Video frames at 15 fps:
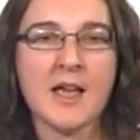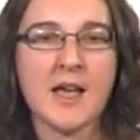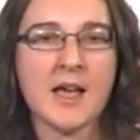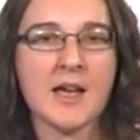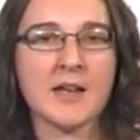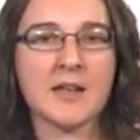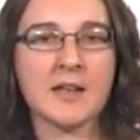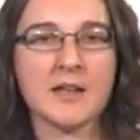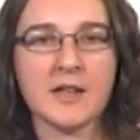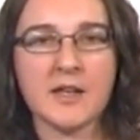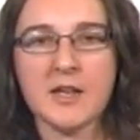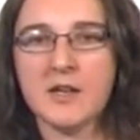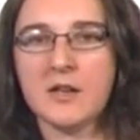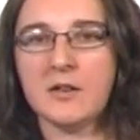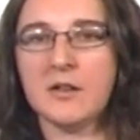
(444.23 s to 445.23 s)
And
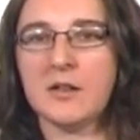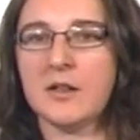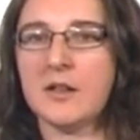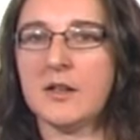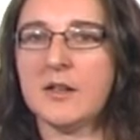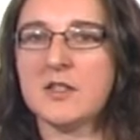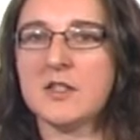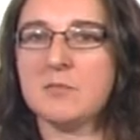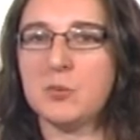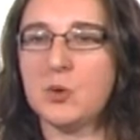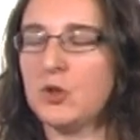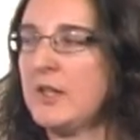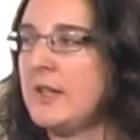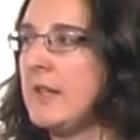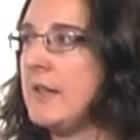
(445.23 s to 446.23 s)
here it's
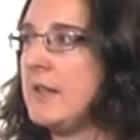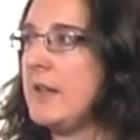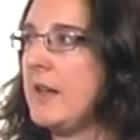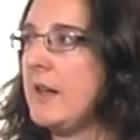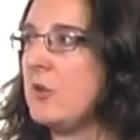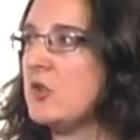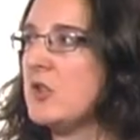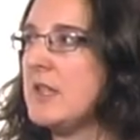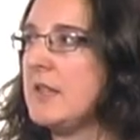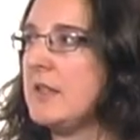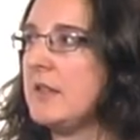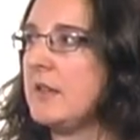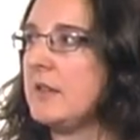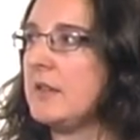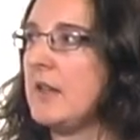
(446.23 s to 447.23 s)
important that they
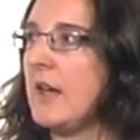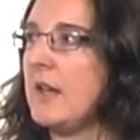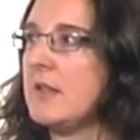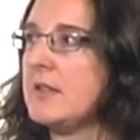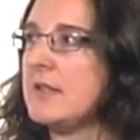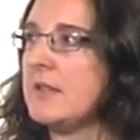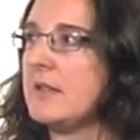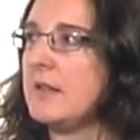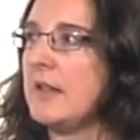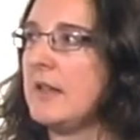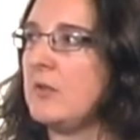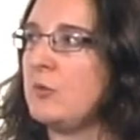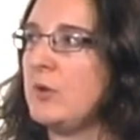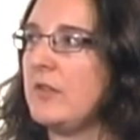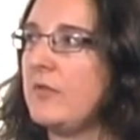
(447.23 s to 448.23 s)
consider it as
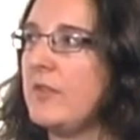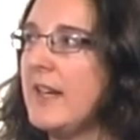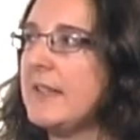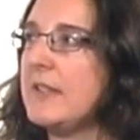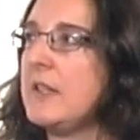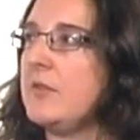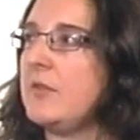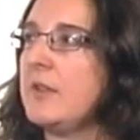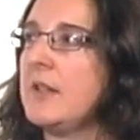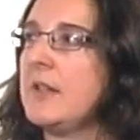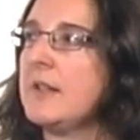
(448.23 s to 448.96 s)
the reflective